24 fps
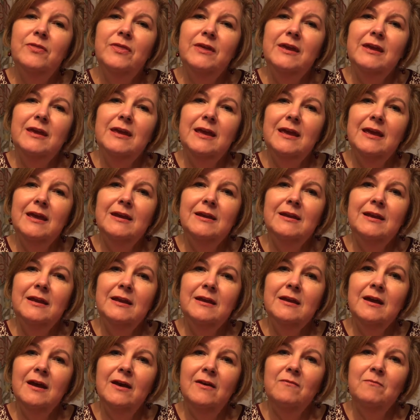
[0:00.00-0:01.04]
the
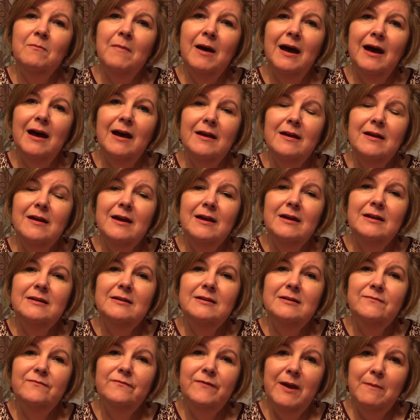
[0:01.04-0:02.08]
ending of my
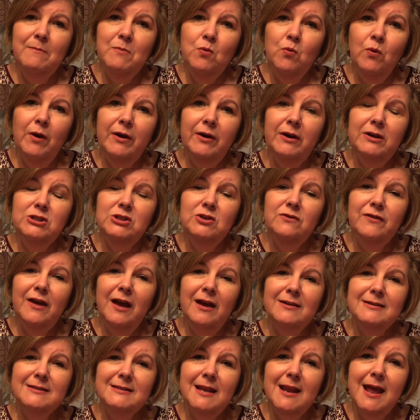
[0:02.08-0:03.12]
February
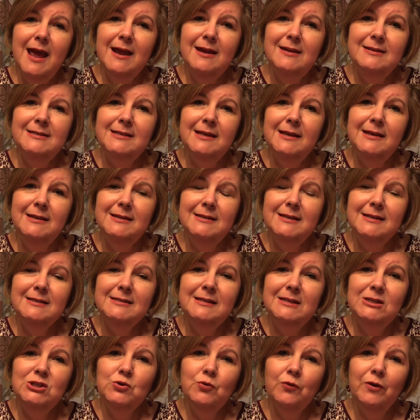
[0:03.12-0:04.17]
2018
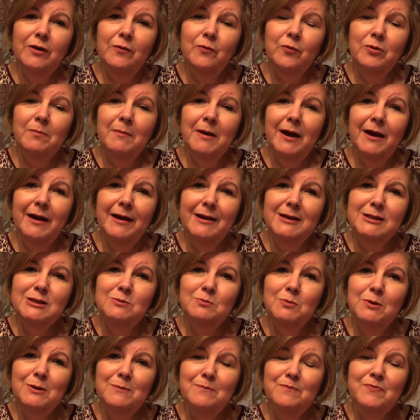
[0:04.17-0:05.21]
Disney trip with my
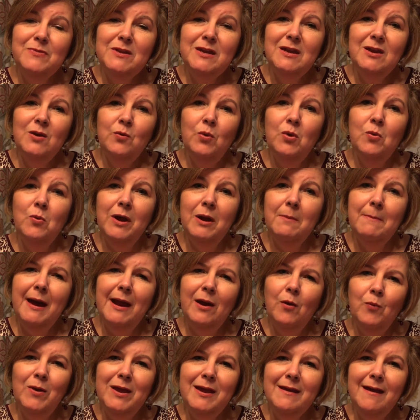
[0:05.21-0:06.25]
husband. We went about
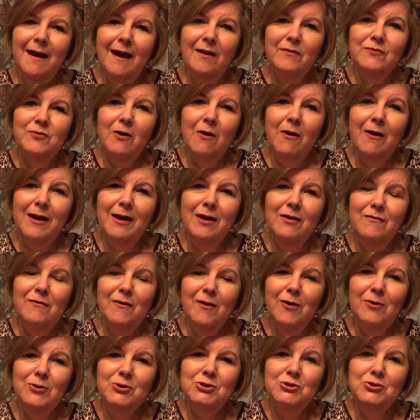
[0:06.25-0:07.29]
a week after our
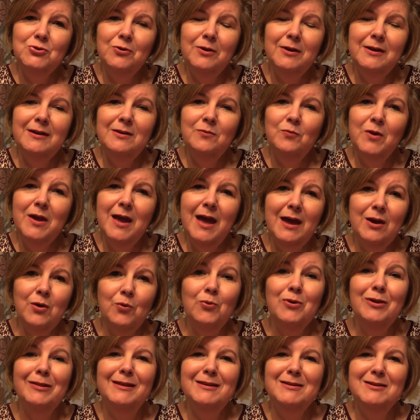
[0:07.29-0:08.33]
anniversary and we had a
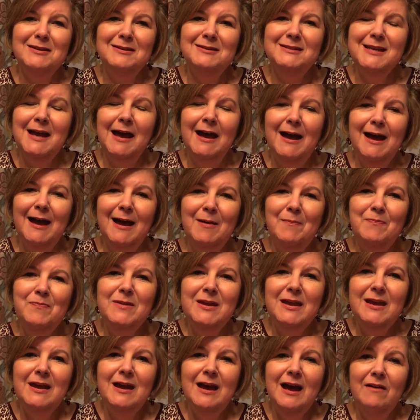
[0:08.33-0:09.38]
really good time.
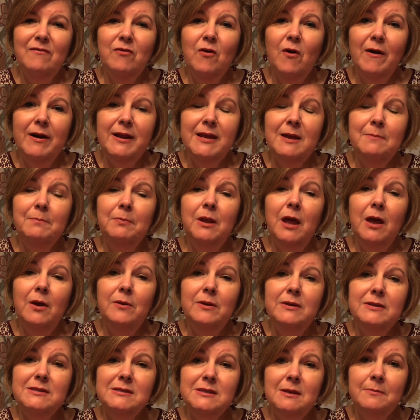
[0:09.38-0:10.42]
I've already
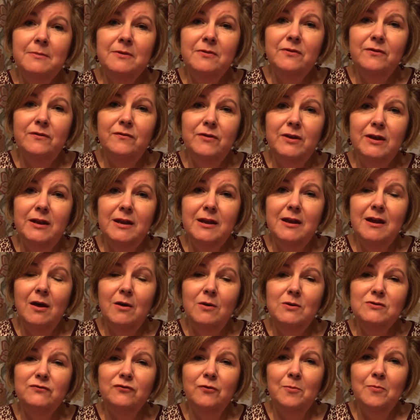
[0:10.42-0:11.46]
uploaded some of the
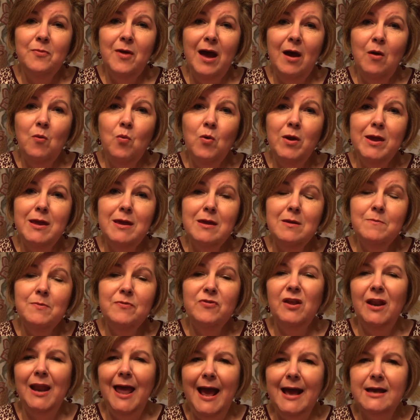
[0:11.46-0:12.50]
videos from that week.
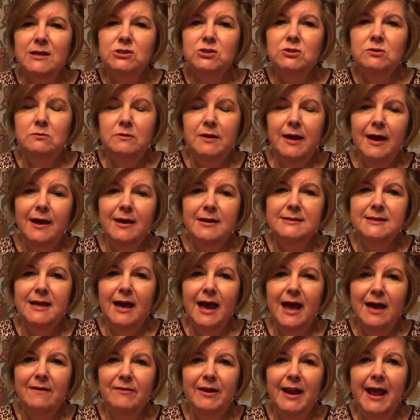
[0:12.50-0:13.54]
The last two days I
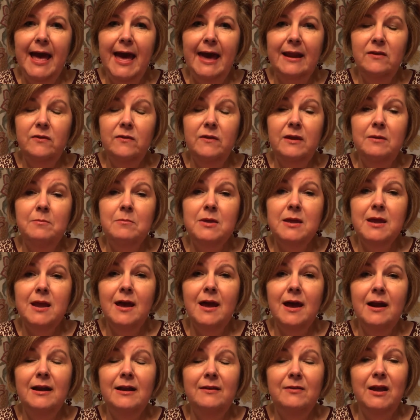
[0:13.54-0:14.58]
haven't added them
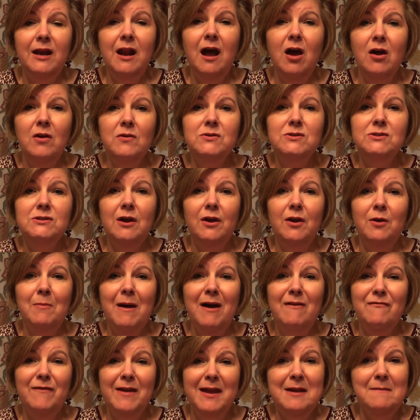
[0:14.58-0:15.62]
yet. And then also
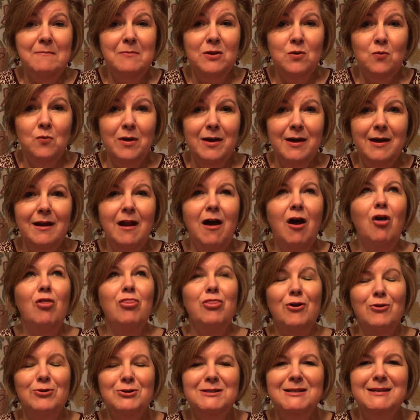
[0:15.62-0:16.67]
my family went. All
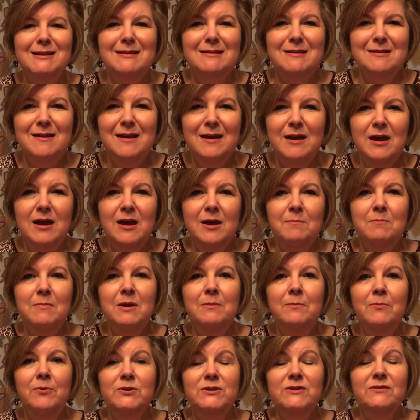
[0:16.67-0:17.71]
13
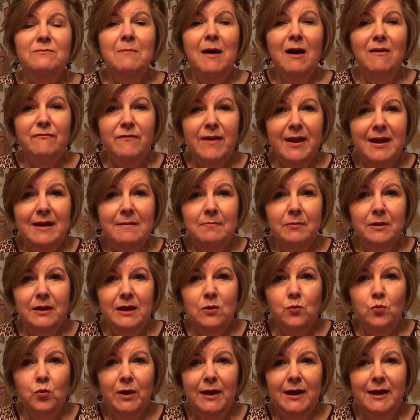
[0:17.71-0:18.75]
members of my
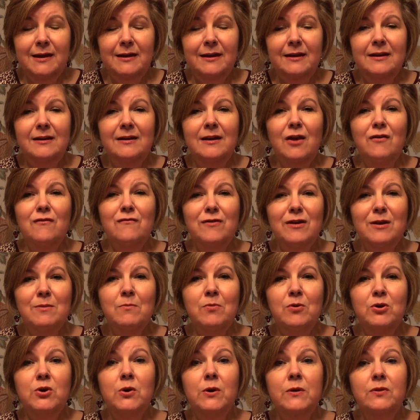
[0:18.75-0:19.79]
family went in
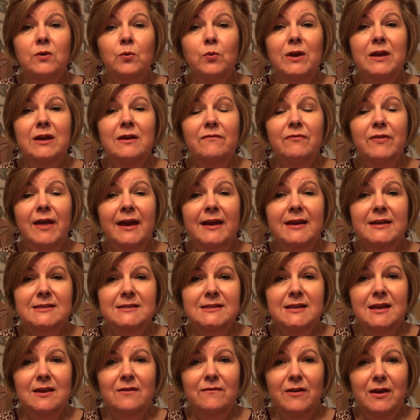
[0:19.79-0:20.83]
November during the week of
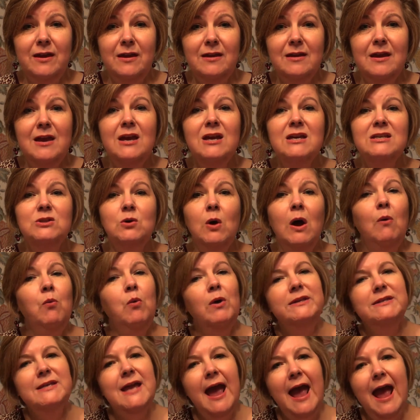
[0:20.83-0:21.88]
Thanksgiving. So I
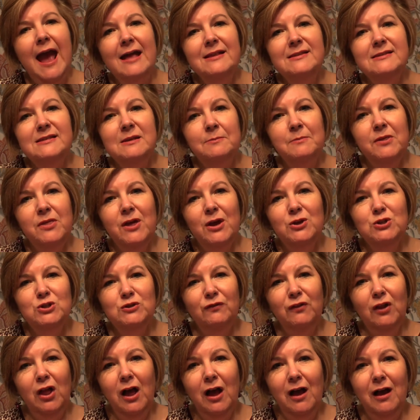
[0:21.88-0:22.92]
want to add some of those
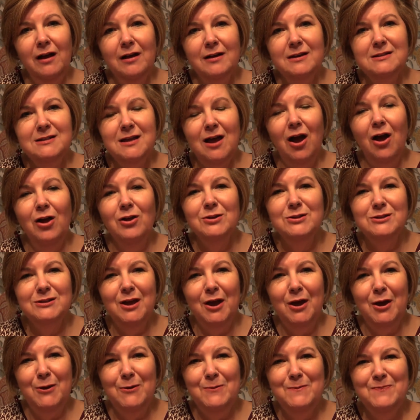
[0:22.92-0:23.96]
vlogs
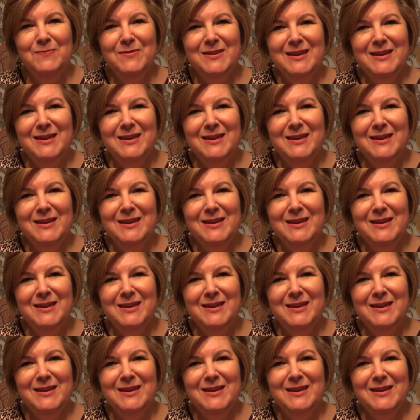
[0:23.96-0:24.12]
also.